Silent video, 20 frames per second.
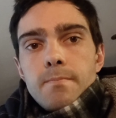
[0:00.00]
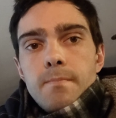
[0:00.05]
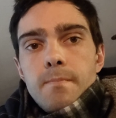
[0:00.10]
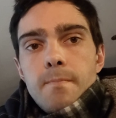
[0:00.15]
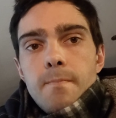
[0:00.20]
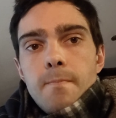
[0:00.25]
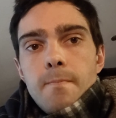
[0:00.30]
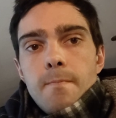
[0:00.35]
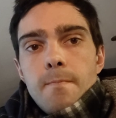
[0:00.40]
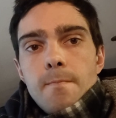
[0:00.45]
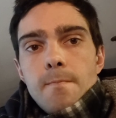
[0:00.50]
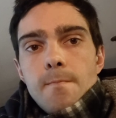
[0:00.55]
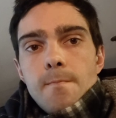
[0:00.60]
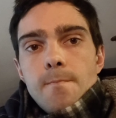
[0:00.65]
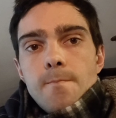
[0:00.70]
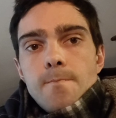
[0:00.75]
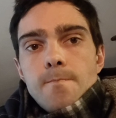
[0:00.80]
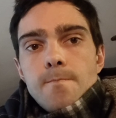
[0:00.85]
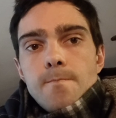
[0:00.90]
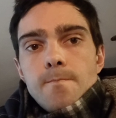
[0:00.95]

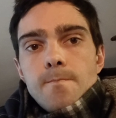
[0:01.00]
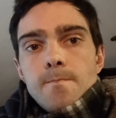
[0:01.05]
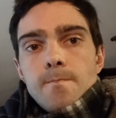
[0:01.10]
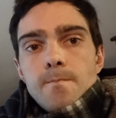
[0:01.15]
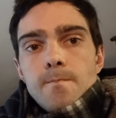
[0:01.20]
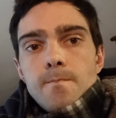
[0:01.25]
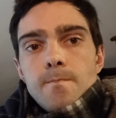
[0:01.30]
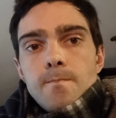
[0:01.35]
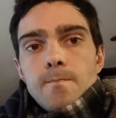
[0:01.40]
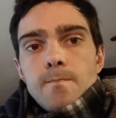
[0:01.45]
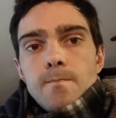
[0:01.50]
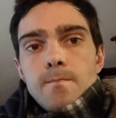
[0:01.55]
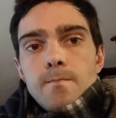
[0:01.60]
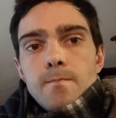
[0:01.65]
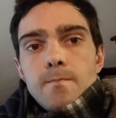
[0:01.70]
Nothing is said.